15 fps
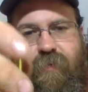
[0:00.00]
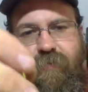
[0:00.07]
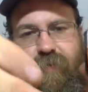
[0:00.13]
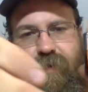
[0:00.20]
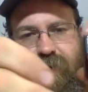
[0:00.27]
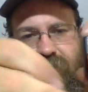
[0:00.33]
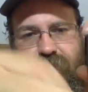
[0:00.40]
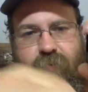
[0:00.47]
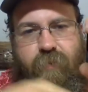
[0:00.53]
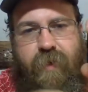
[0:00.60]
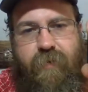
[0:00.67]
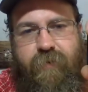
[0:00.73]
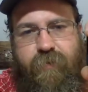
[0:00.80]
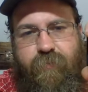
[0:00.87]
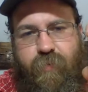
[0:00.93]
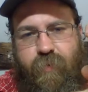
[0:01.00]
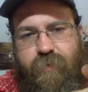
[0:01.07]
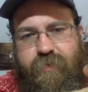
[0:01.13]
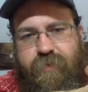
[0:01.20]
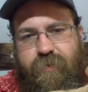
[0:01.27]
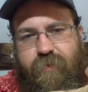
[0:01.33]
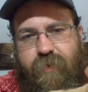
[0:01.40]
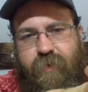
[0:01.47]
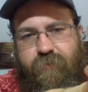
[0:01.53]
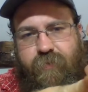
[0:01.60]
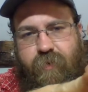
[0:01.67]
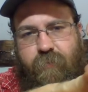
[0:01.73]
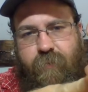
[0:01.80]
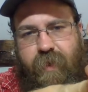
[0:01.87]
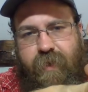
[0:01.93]
to face the rounded portion of
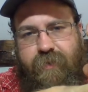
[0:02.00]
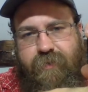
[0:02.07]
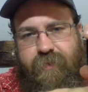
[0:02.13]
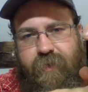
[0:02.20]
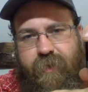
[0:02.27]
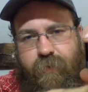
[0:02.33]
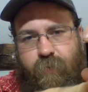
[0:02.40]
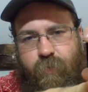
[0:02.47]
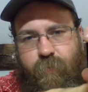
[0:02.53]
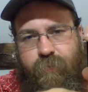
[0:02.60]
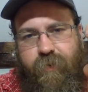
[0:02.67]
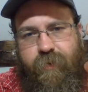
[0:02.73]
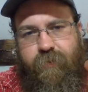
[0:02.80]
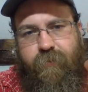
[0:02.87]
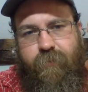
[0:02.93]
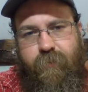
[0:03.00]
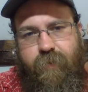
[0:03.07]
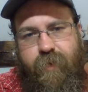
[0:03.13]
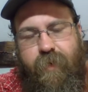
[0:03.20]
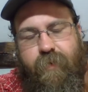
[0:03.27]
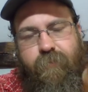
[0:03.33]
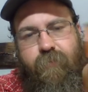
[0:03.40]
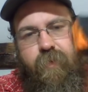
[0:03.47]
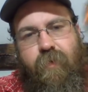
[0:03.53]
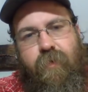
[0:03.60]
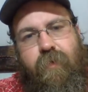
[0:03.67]
your magazine opening, okay?